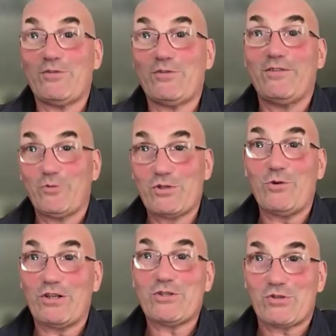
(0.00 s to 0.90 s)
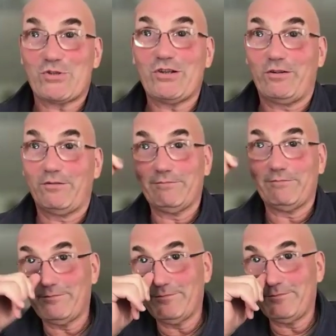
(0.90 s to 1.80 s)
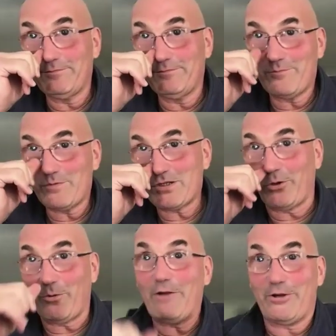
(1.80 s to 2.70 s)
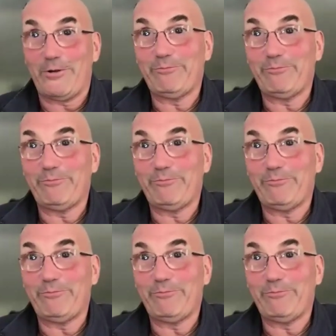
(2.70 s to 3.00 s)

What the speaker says: those units are still around here.